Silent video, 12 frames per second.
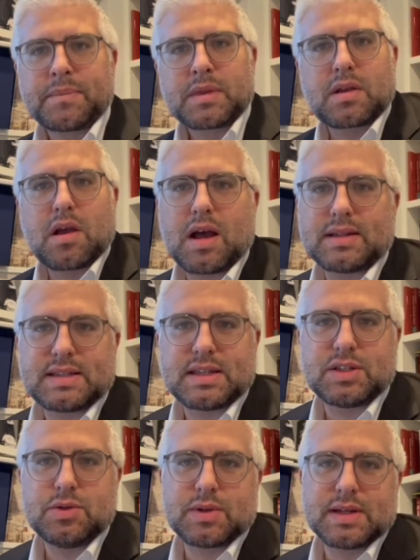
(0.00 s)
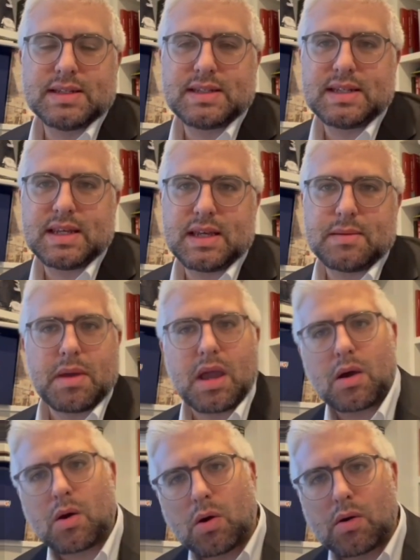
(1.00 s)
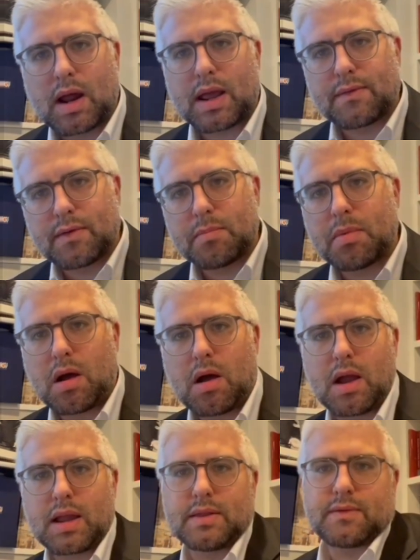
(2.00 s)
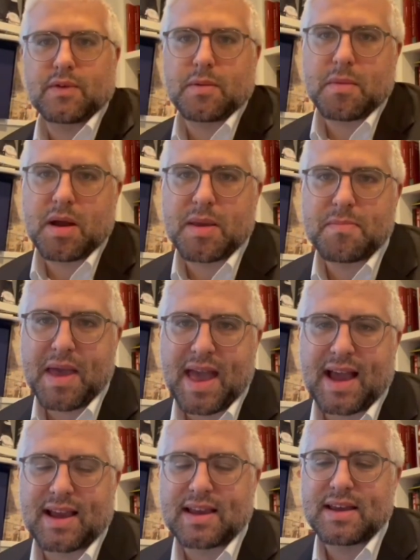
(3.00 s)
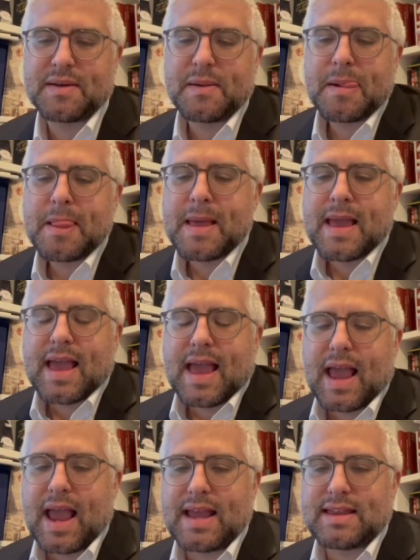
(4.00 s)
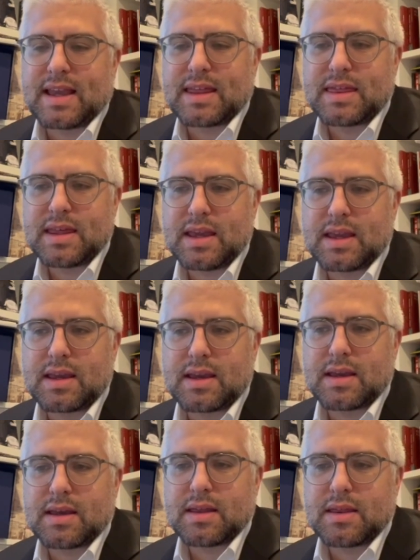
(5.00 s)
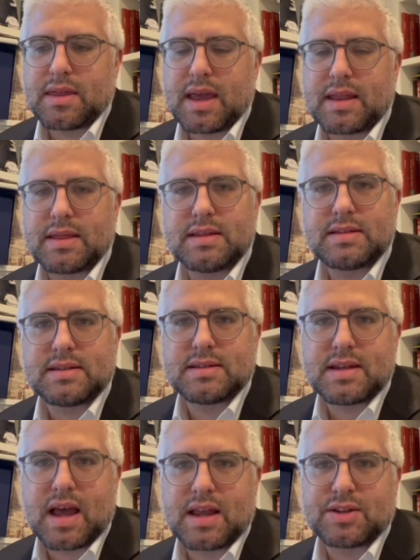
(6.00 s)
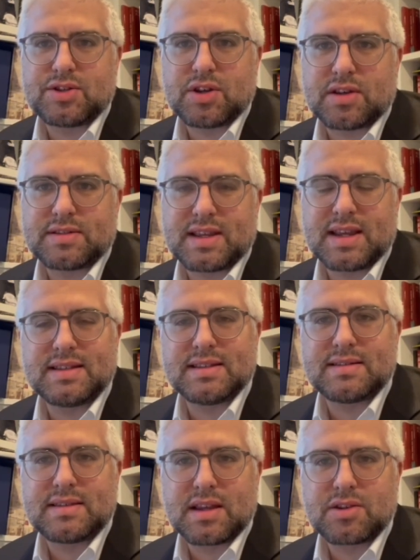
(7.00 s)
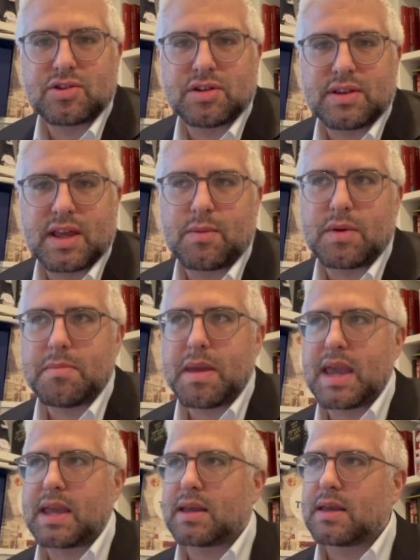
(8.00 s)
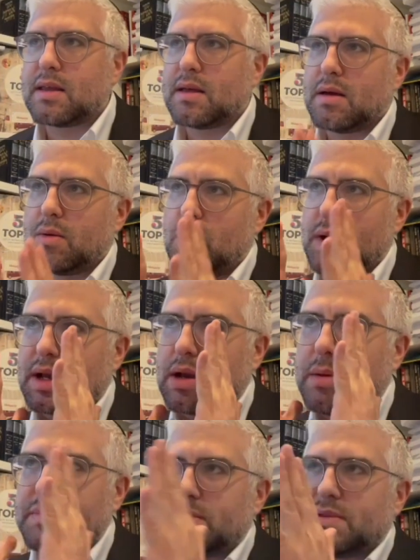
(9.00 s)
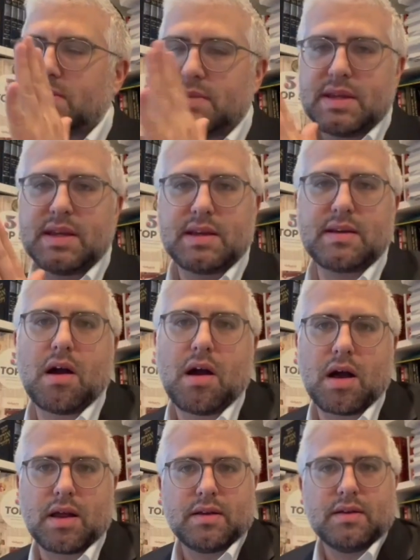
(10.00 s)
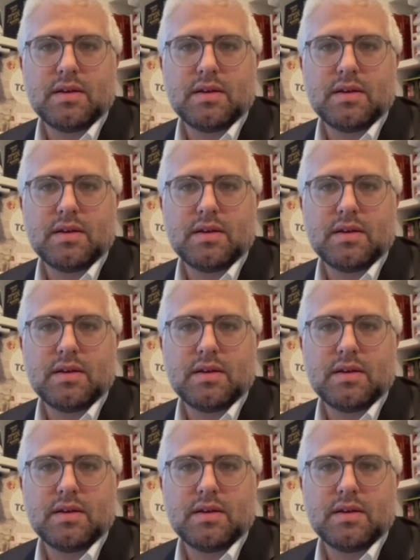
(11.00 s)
God says you can see me'achorai from behind, from my back. And I think that this is not just a distinction that we make when it comes to seeing God.